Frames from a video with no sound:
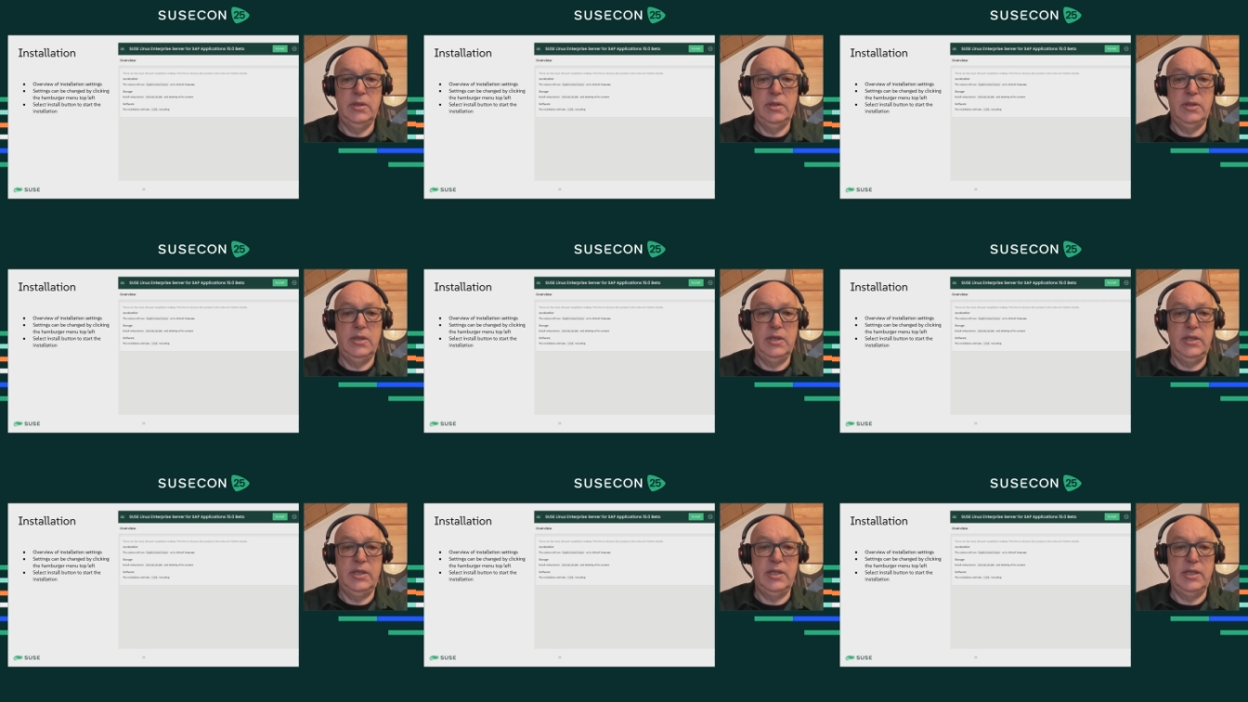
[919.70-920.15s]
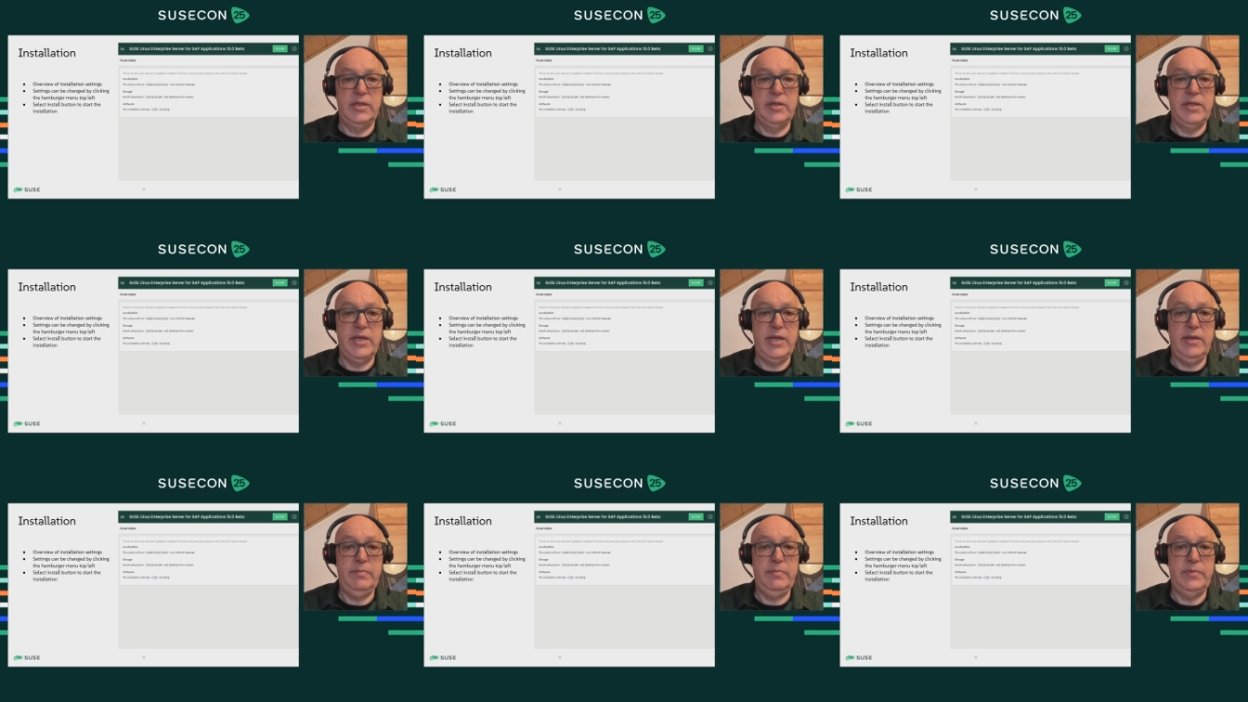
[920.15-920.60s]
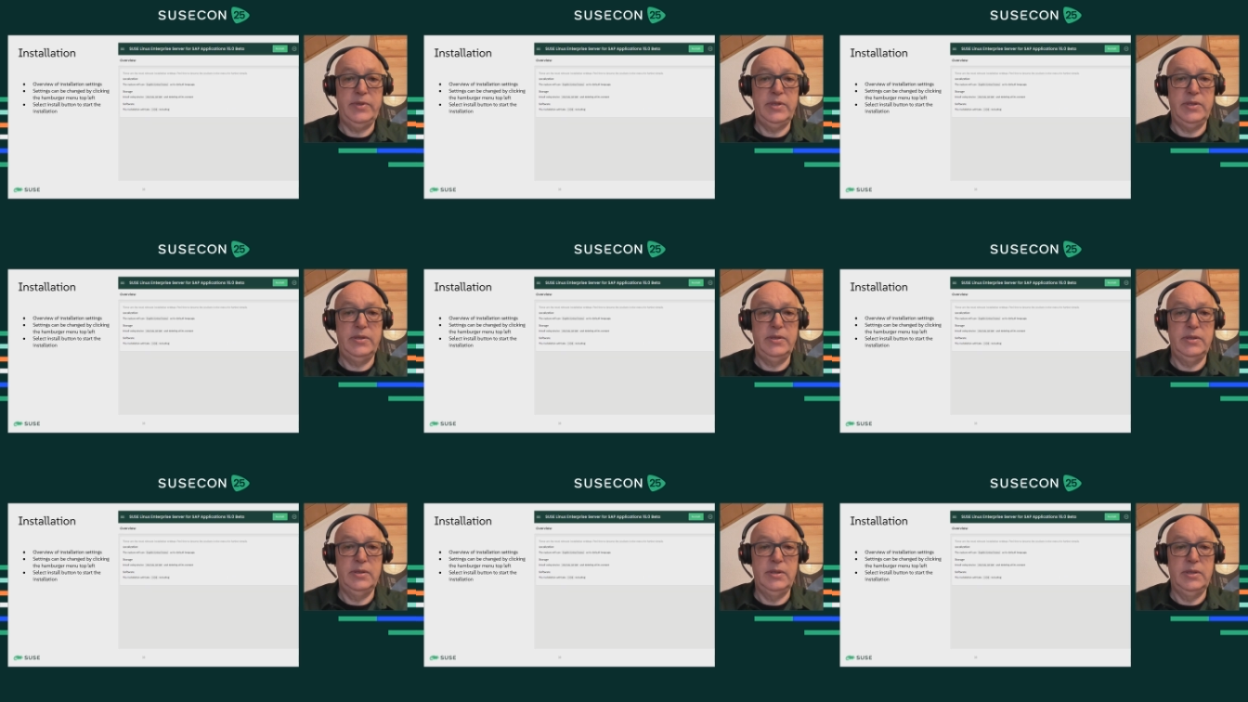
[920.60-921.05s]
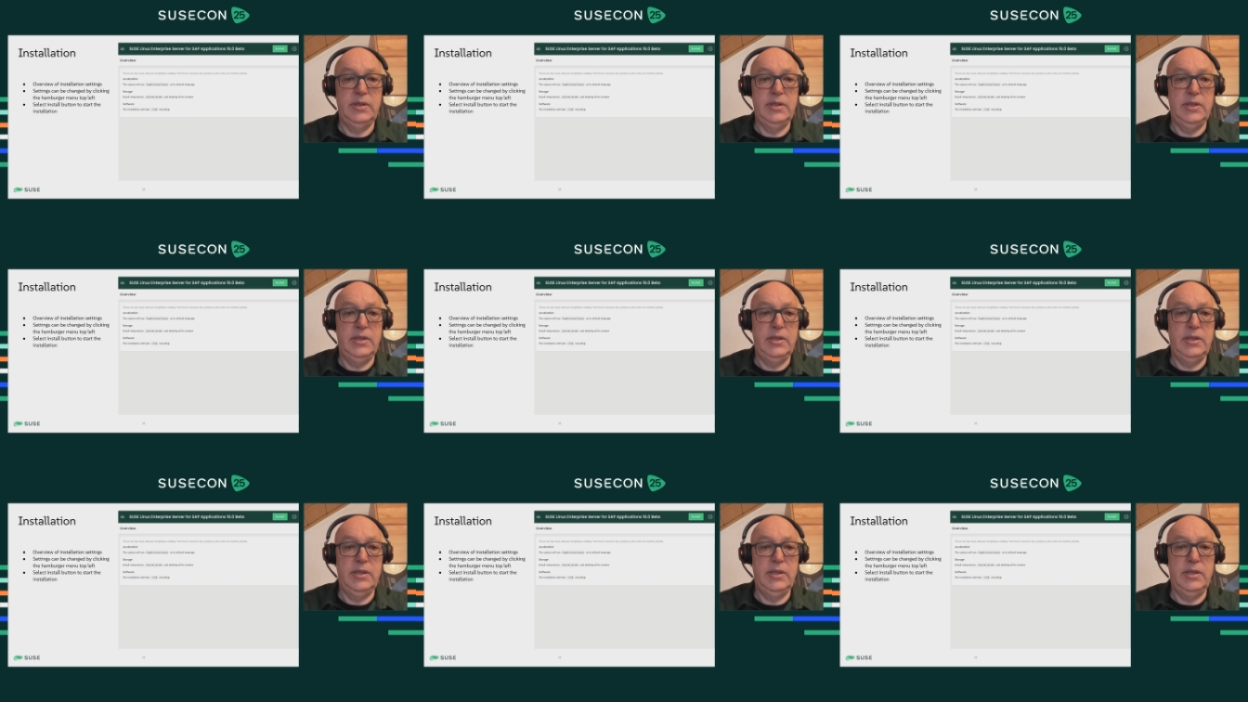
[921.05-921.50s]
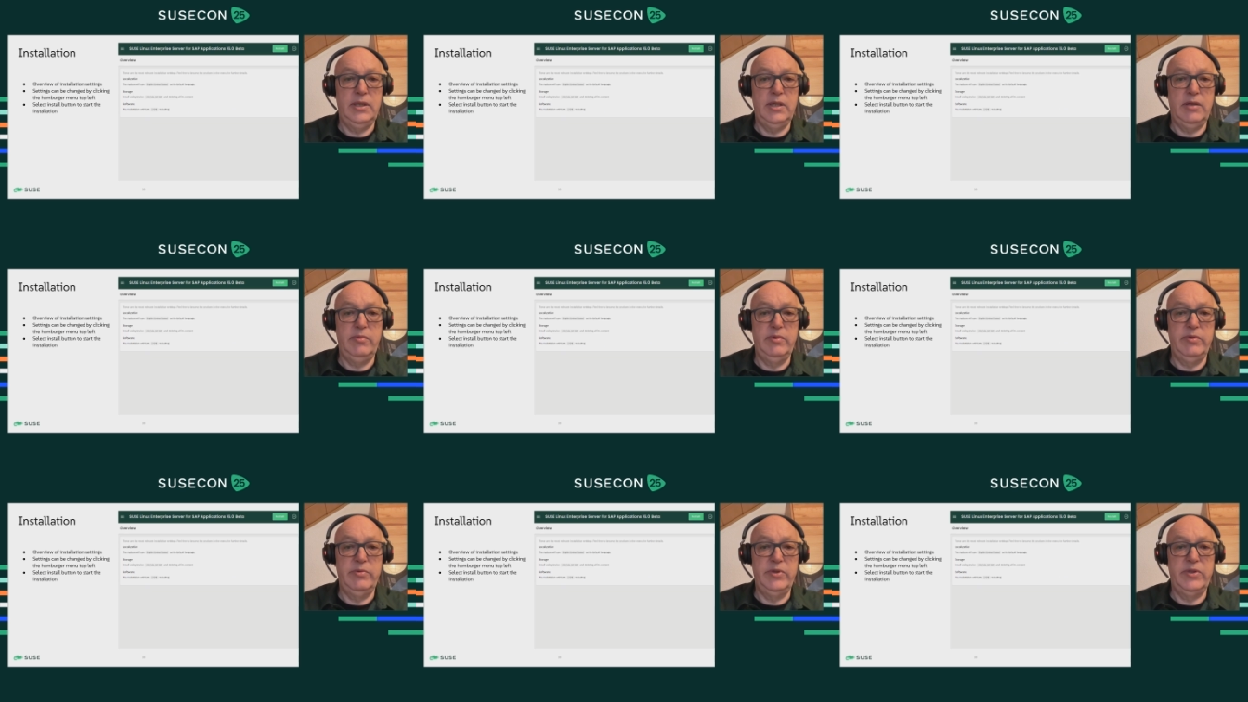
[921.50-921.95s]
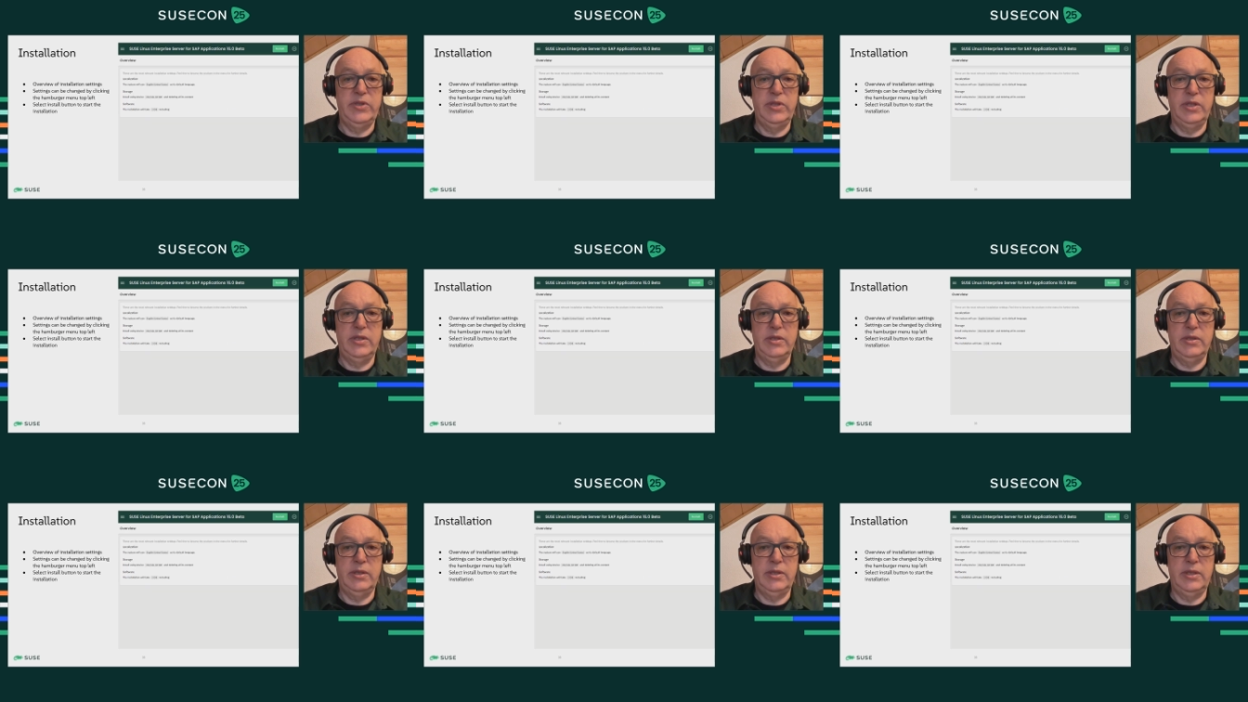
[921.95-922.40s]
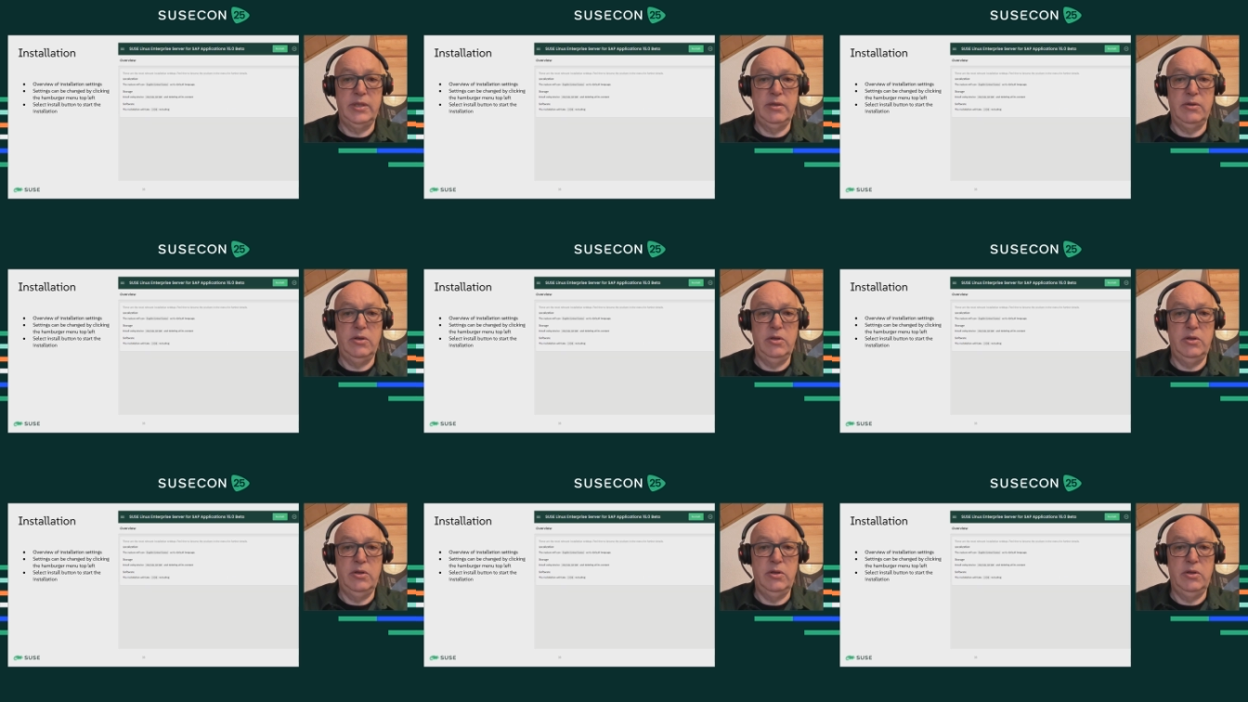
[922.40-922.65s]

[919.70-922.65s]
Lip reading: click accept, and then we will see a little